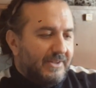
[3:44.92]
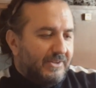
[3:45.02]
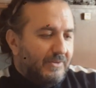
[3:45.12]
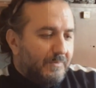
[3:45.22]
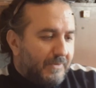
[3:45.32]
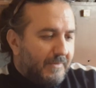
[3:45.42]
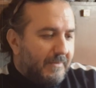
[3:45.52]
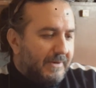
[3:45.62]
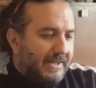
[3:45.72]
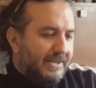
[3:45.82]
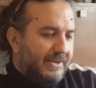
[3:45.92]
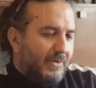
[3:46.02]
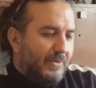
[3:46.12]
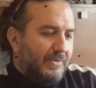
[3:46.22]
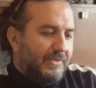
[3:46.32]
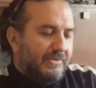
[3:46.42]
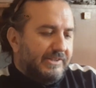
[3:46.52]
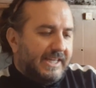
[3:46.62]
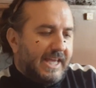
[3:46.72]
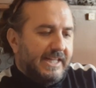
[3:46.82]
You probably know
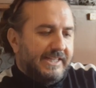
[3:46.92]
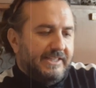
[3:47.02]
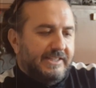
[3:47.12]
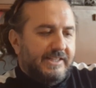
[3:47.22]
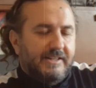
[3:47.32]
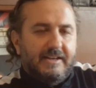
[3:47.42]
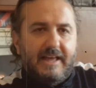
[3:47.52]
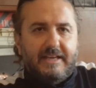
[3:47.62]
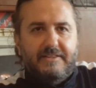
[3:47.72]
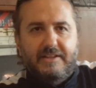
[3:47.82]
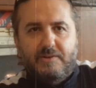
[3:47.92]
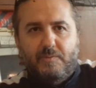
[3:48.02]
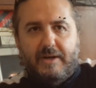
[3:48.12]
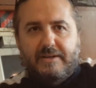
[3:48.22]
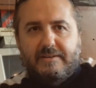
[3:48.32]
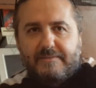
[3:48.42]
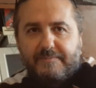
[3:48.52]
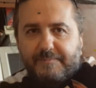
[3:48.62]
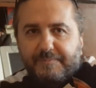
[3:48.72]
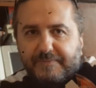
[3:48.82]
those cassettes like this one,
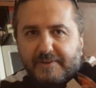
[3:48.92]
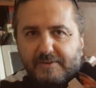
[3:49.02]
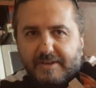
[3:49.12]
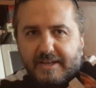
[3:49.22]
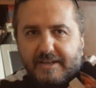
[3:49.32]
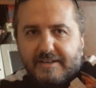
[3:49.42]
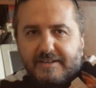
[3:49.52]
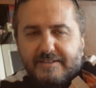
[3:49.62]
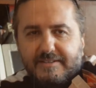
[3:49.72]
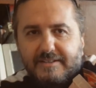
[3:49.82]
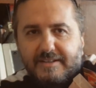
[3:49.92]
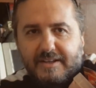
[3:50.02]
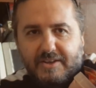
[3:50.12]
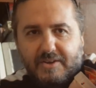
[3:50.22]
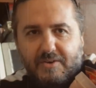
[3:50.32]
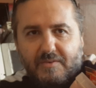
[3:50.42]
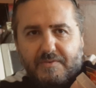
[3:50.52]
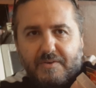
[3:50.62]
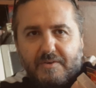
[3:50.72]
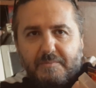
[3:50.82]
okay?
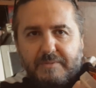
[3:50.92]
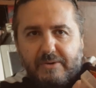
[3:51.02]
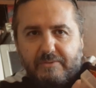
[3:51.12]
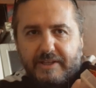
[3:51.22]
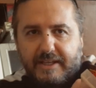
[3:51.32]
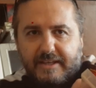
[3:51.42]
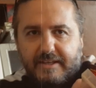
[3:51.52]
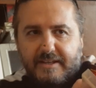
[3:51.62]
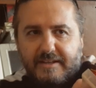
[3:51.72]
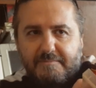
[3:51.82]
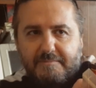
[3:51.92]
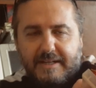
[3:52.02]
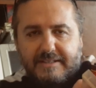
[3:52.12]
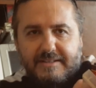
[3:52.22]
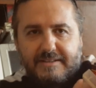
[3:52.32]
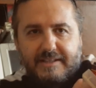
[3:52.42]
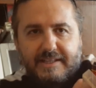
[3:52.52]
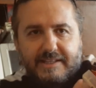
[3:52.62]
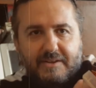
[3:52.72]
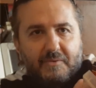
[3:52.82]
For music, but
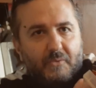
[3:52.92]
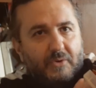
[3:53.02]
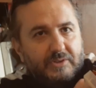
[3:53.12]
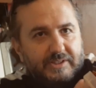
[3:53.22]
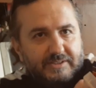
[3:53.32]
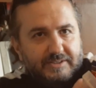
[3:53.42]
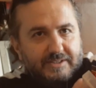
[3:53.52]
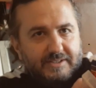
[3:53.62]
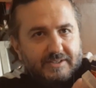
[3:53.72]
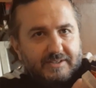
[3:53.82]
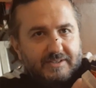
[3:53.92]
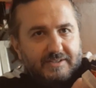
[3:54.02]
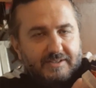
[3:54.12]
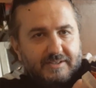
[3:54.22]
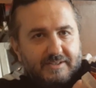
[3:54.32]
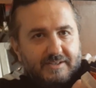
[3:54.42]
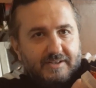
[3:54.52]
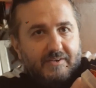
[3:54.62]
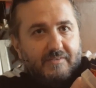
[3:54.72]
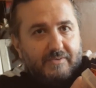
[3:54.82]
this wasn't
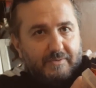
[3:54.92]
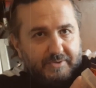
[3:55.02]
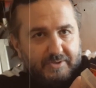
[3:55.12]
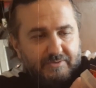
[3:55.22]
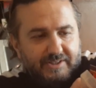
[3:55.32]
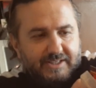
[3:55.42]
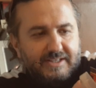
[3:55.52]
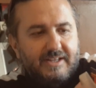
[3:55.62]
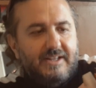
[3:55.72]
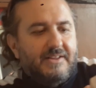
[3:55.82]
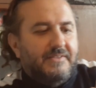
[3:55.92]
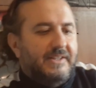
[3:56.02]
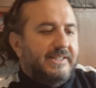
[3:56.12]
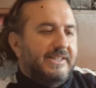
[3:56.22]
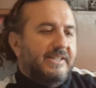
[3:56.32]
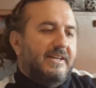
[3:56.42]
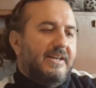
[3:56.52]
for music. This